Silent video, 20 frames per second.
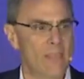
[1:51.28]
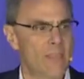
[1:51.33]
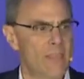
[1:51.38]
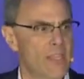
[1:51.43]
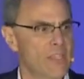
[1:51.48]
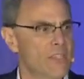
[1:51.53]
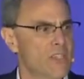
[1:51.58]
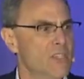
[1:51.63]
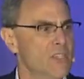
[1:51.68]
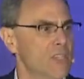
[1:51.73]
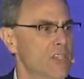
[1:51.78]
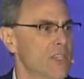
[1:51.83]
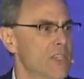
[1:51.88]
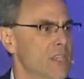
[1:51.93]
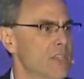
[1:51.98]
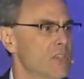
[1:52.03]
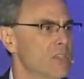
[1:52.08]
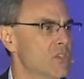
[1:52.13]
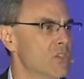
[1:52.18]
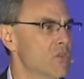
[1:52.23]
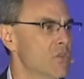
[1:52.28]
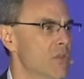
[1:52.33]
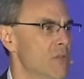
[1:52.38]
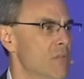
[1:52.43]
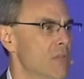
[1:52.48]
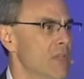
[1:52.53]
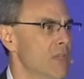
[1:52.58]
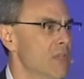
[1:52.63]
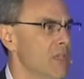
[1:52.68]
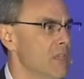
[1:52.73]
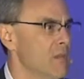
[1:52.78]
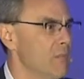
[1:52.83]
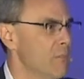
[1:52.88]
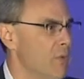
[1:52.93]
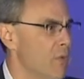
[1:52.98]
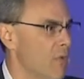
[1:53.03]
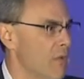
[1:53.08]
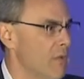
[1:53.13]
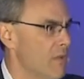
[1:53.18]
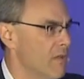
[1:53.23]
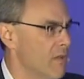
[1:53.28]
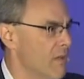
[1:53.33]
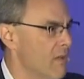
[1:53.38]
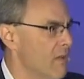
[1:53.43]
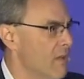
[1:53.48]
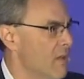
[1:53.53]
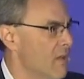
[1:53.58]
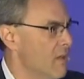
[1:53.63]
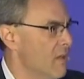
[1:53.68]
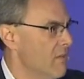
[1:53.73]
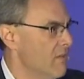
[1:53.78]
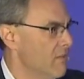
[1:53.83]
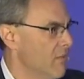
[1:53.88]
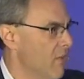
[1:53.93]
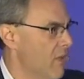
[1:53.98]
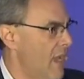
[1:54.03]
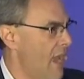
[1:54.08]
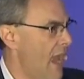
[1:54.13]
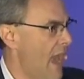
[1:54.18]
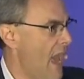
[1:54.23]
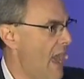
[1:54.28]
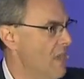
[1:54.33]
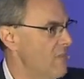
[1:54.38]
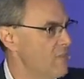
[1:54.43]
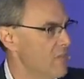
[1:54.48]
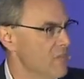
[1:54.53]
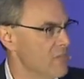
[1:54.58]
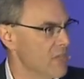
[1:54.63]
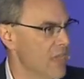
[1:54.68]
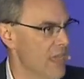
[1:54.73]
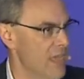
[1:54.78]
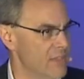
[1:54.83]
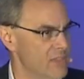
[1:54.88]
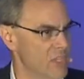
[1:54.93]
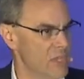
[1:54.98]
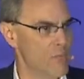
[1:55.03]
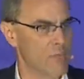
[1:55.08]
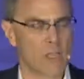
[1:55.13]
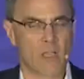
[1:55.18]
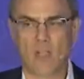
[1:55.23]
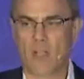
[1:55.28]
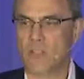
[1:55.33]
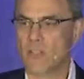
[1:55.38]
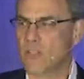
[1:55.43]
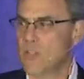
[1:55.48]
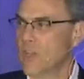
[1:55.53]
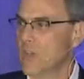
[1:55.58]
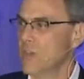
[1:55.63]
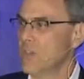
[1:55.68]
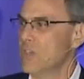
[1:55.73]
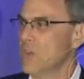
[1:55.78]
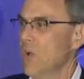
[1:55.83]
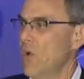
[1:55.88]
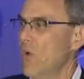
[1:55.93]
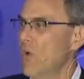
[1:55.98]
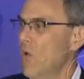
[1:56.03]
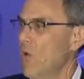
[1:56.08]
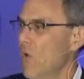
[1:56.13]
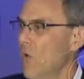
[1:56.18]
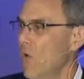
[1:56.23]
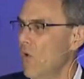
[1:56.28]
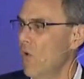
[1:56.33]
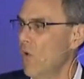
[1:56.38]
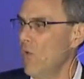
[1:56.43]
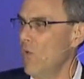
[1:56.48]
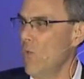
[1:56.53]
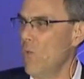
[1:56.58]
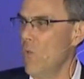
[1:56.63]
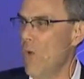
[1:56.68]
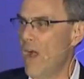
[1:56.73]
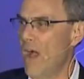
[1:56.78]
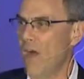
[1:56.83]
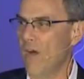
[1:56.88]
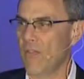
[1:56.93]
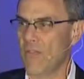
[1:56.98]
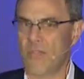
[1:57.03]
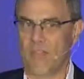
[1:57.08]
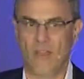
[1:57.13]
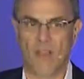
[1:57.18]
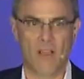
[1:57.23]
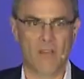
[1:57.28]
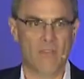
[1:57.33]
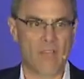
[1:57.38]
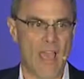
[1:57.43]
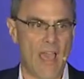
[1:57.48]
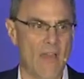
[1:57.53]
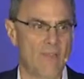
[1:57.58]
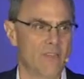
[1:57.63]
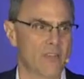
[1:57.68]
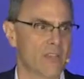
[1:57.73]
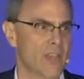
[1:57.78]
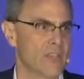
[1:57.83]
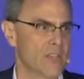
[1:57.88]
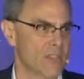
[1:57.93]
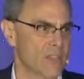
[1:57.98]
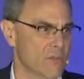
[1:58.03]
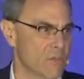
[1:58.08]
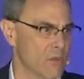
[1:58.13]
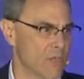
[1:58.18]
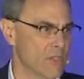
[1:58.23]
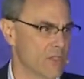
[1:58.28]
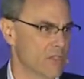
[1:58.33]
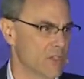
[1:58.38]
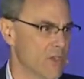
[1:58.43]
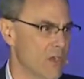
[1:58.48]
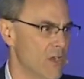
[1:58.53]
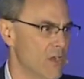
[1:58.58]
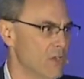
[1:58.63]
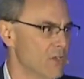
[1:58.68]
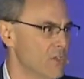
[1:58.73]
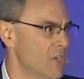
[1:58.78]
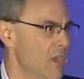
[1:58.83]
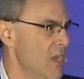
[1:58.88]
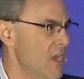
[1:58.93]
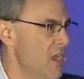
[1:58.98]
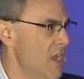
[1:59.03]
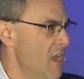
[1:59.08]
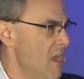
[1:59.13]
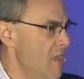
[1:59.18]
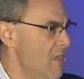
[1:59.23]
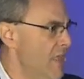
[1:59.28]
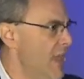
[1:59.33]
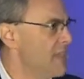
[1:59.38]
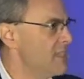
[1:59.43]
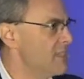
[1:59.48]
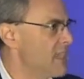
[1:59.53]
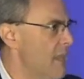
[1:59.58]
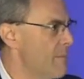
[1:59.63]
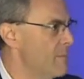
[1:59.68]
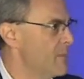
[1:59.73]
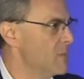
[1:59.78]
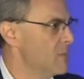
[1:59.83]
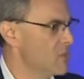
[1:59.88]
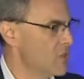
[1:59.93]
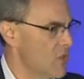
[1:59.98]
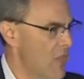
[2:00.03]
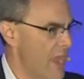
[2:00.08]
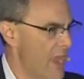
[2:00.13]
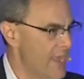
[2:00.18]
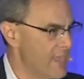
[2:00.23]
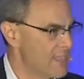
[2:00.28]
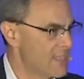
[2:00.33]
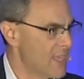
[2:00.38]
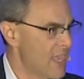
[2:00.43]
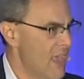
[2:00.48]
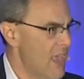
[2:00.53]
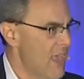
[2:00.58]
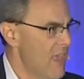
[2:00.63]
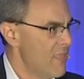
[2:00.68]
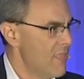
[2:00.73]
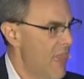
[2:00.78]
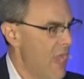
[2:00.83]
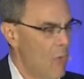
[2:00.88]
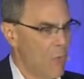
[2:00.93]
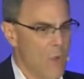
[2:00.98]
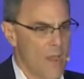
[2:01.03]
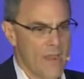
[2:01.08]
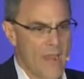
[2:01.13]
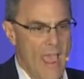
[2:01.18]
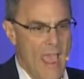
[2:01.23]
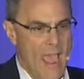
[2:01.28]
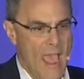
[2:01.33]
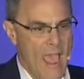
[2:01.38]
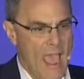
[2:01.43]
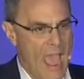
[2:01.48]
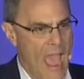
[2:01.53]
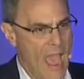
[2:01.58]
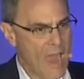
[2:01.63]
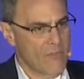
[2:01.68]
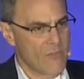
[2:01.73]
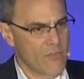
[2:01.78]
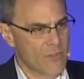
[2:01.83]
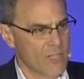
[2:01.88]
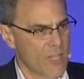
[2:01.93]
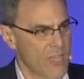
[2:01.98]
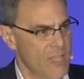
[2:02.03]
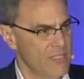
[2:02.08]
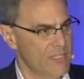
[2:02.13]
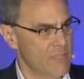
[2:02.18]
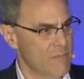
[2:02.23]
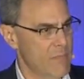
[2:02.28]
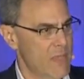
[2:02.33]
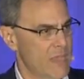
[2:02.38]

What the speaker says: this is extremely important for advertising because there is a whole wealth of advertising research that demonstrates that when advertising